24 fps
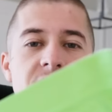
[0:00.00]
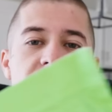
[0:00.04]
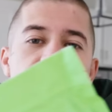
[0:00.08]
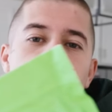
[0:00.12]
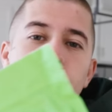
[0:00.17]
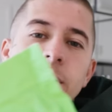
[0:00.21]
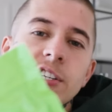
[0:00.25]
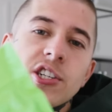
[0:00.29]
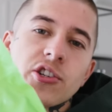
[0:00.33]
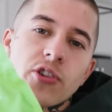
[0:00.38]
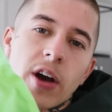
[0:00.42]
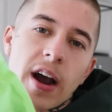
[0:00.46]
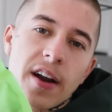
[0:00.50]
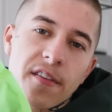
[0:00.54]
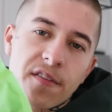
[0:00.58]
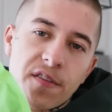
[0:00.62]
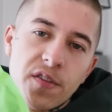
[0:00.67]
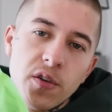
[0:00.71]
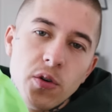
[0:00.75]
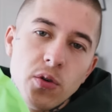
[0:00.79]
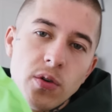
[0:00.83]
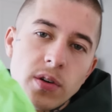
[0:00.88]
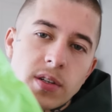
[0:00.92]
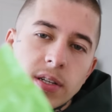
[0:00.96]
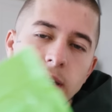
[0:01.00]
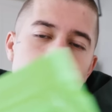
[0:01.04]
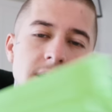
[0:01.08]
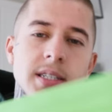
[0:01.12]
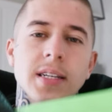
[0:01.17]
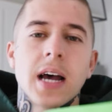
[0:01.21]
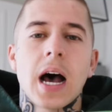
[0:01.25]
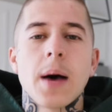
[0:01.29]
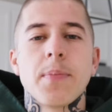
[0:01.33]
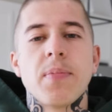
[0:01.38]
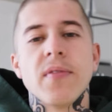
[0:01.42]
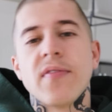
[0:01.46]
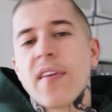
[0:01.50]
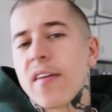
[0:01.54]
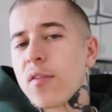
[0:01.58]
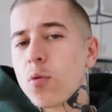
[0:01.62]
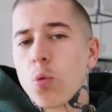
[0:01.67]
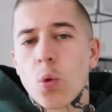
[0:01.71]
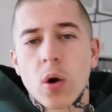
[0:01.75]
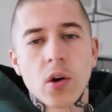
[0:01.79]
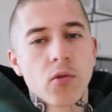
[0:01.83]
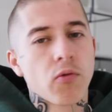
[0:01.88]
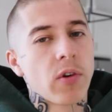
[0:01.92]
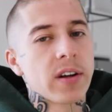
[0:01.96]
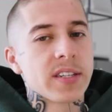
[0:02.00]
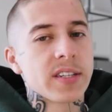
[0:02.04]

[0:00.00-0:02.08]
and freeze-dried food to the top of every one of